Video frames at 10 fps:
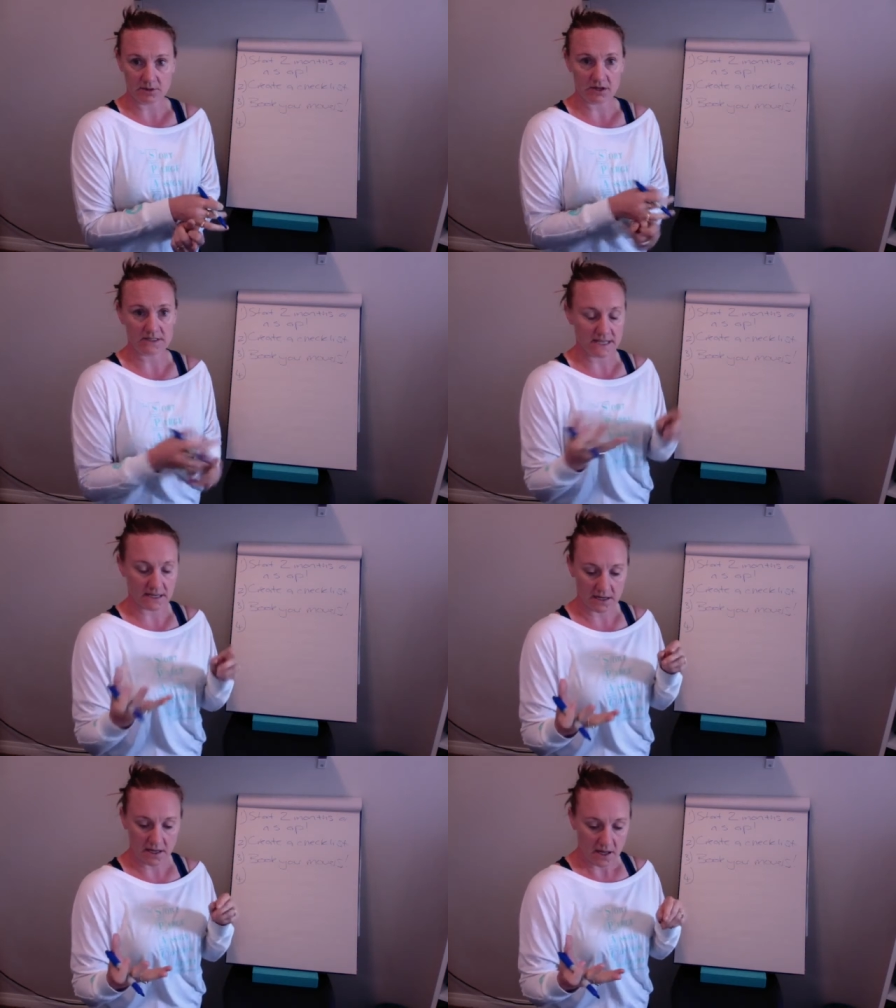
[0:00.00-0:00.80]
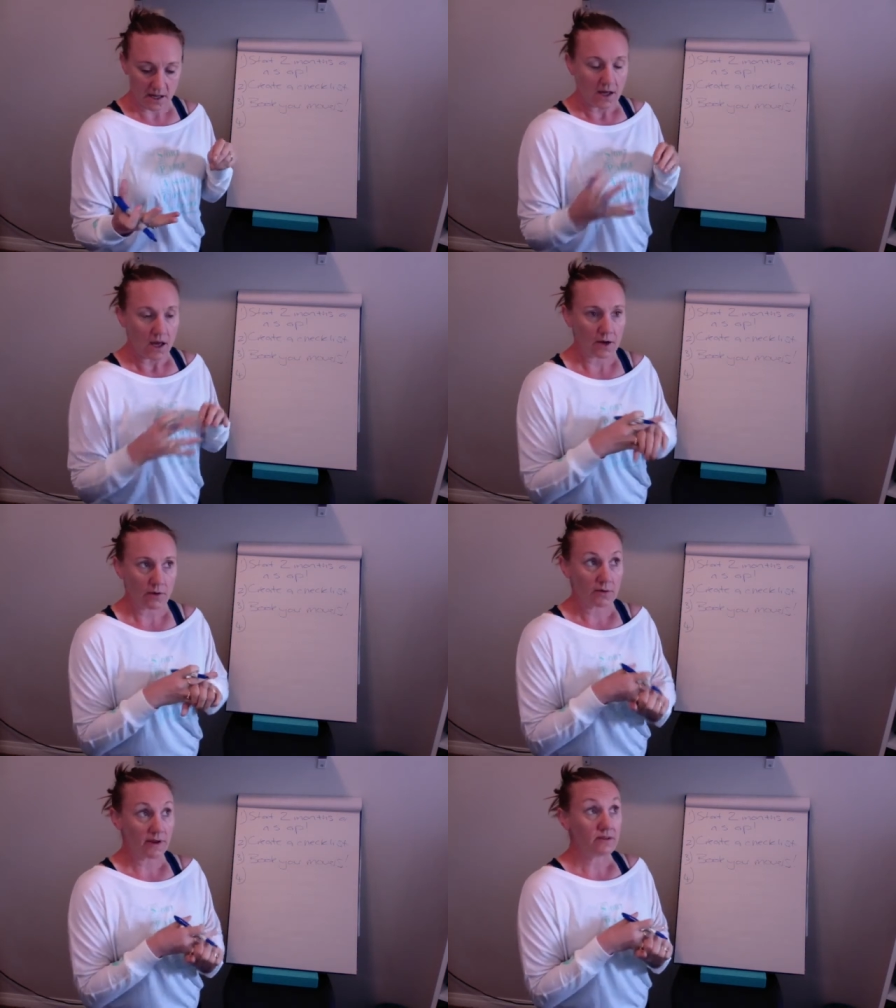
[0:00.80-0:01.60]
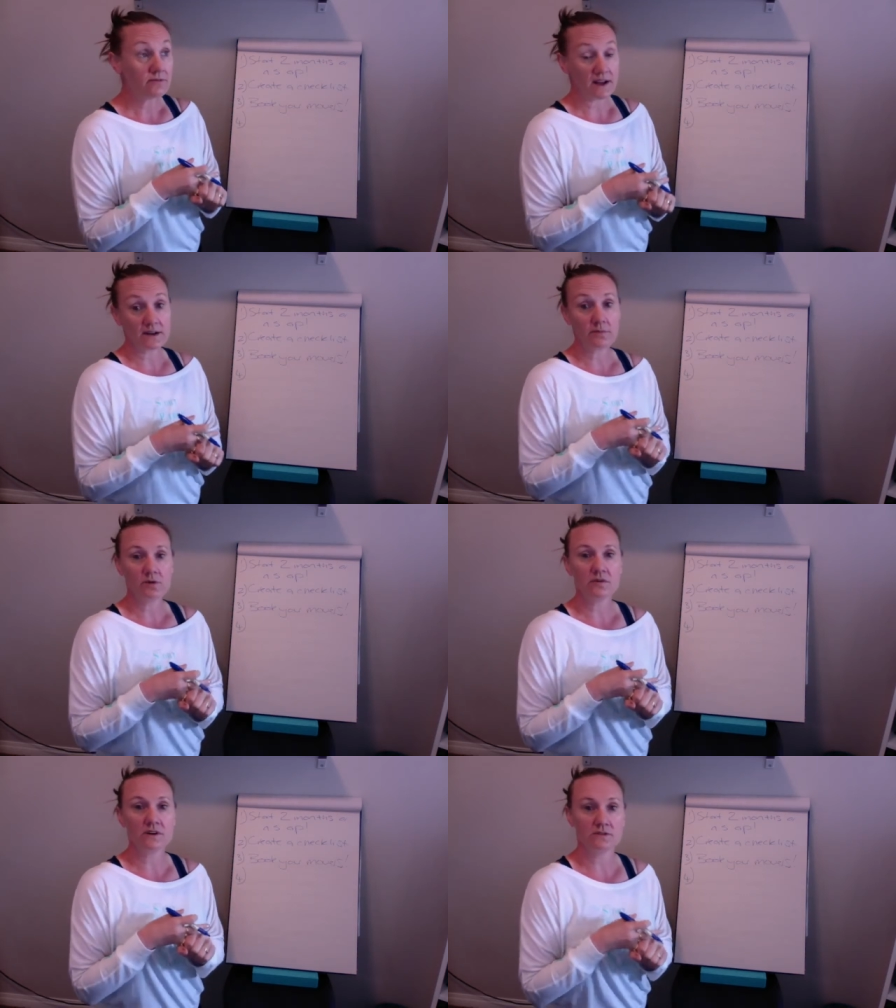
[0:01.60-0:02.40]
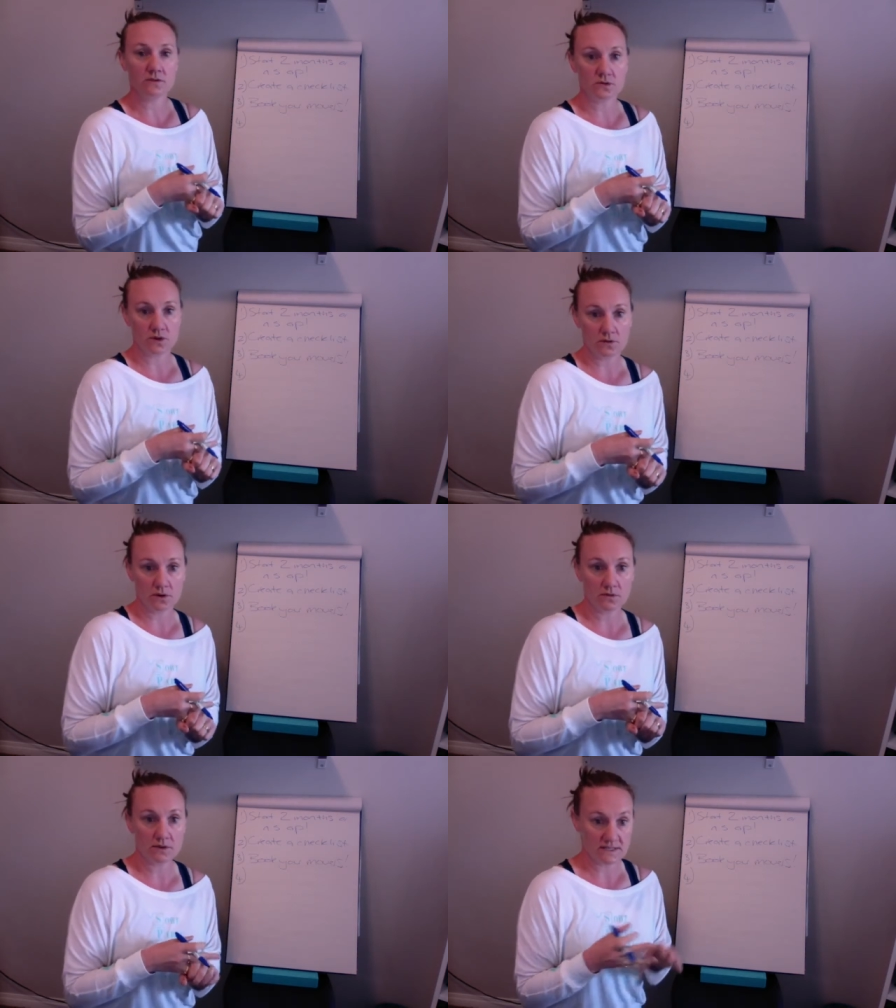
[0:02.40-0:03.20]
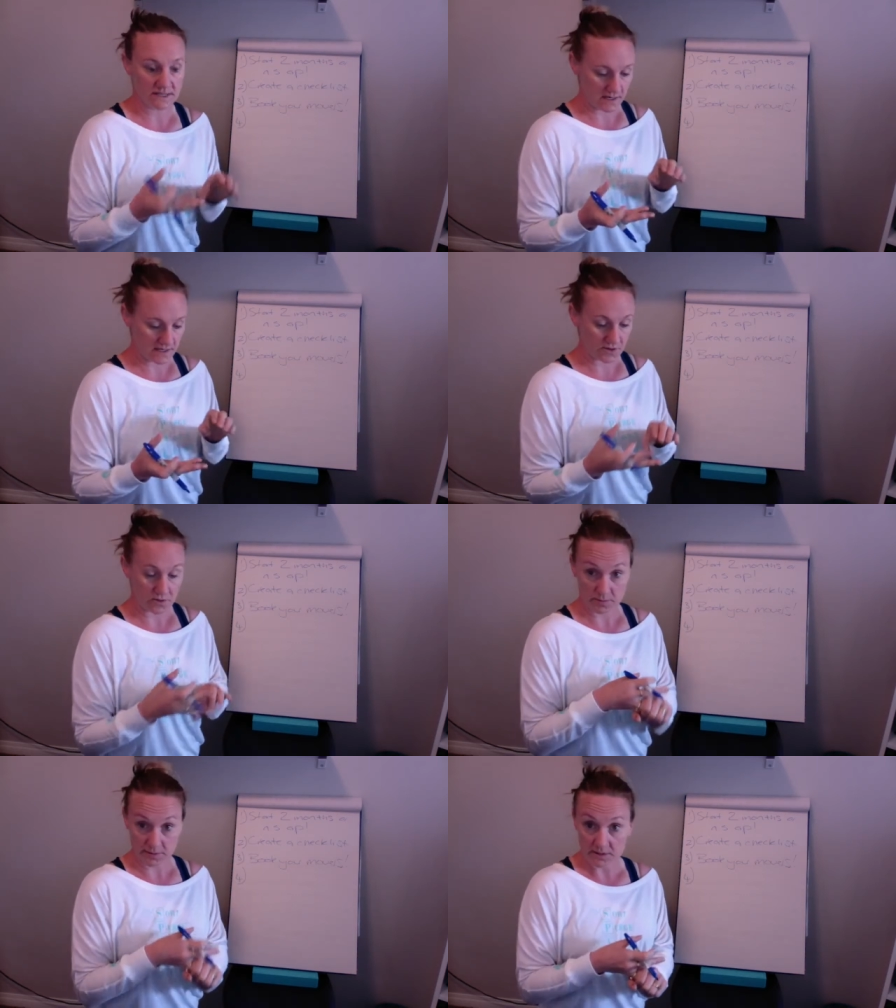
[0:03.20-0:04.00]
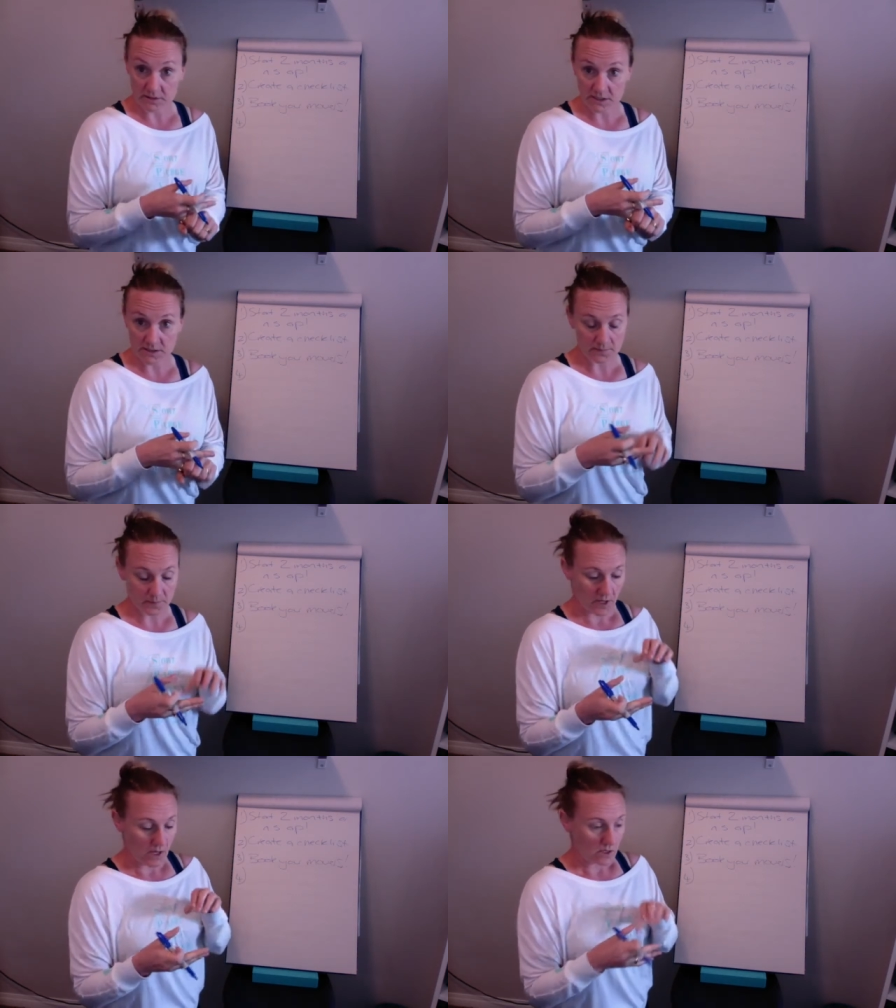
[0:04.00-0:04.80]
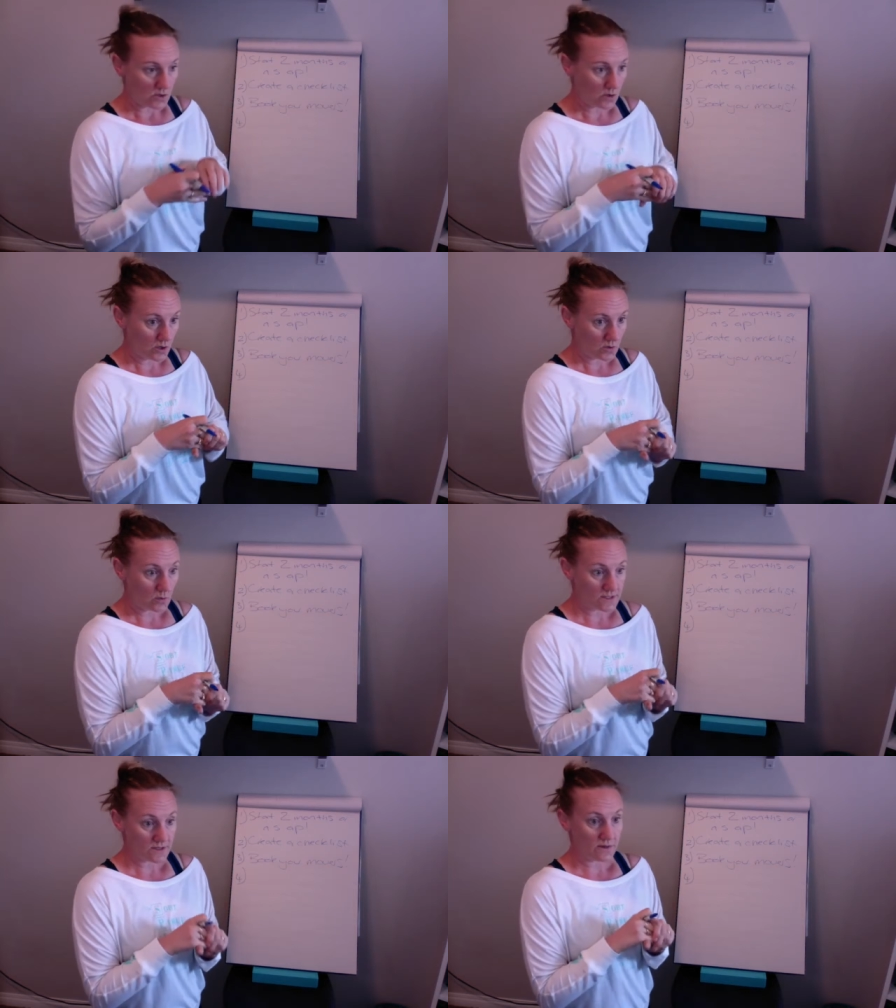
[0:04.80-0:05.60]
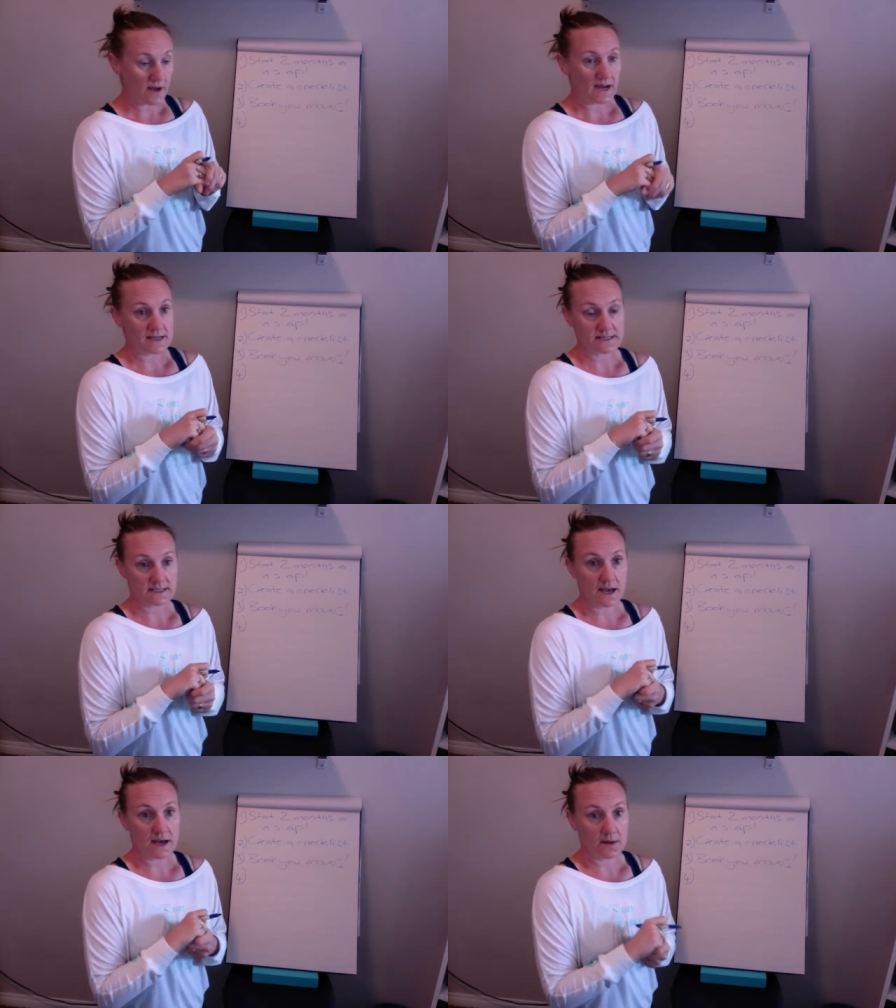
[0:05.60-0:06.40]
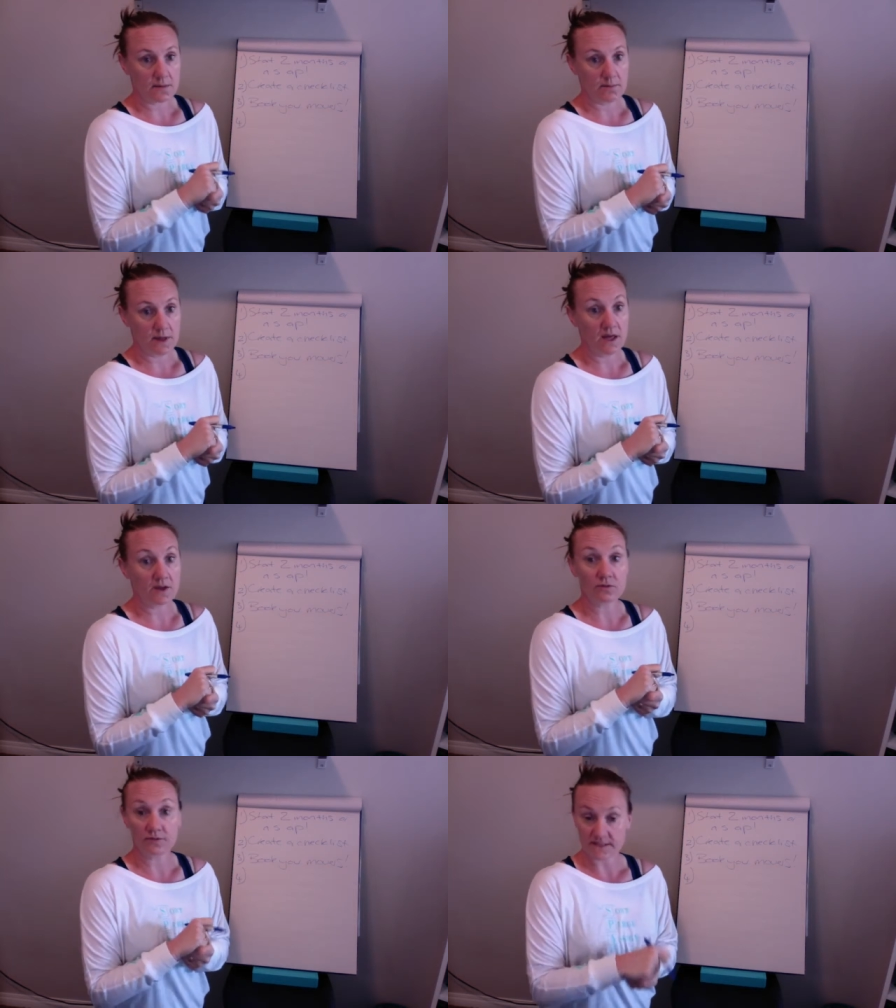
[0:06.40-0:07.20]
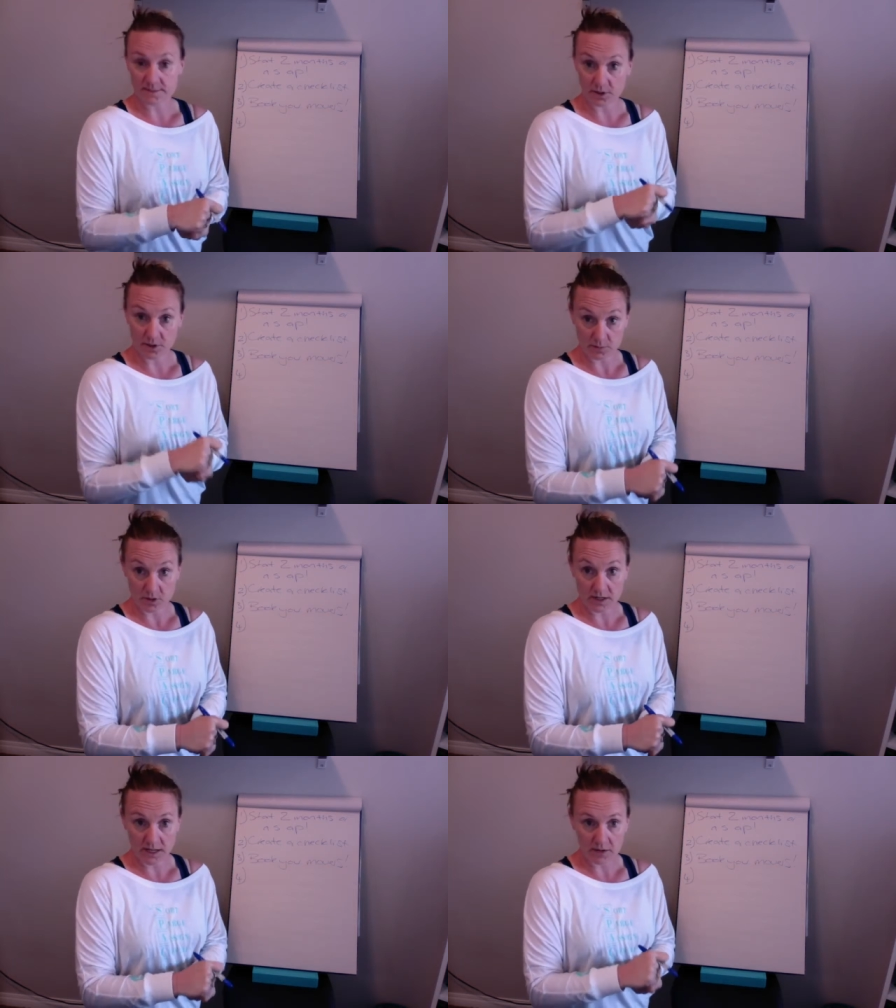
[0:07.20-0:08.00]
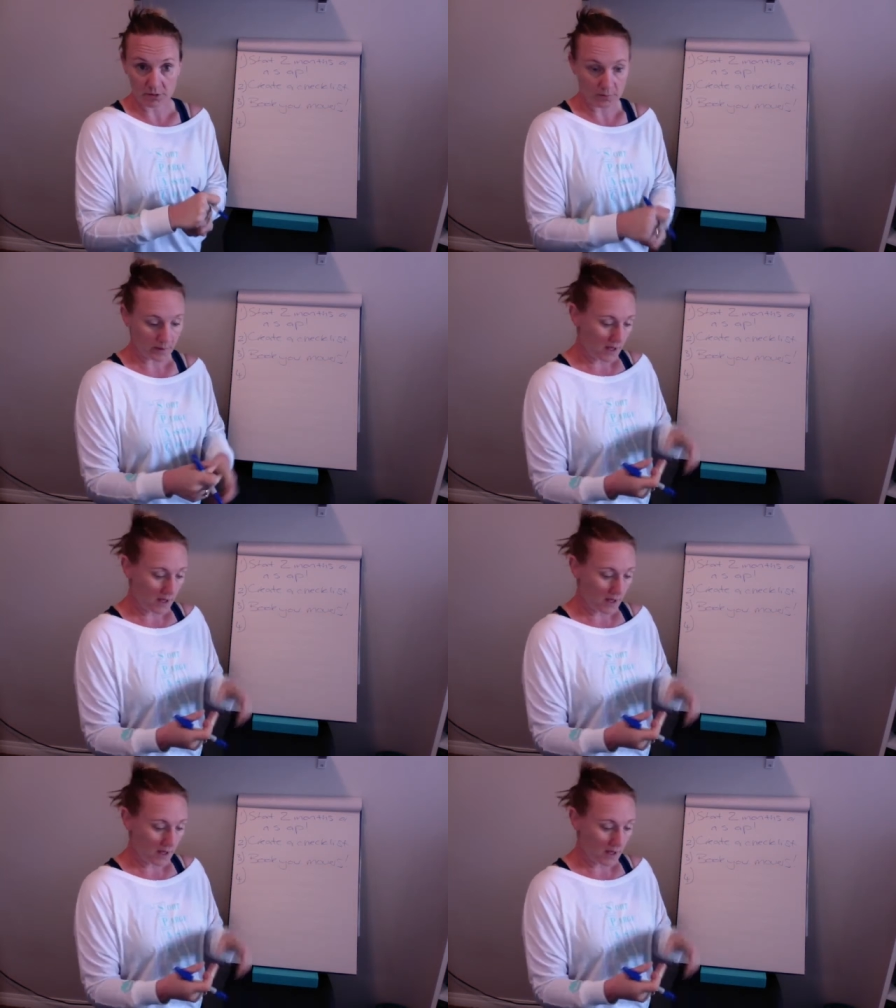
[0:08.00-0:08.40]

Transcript: locked in, a great way to find a mover if you don't know is to ask your realtor. You can also ask your Facebook community group,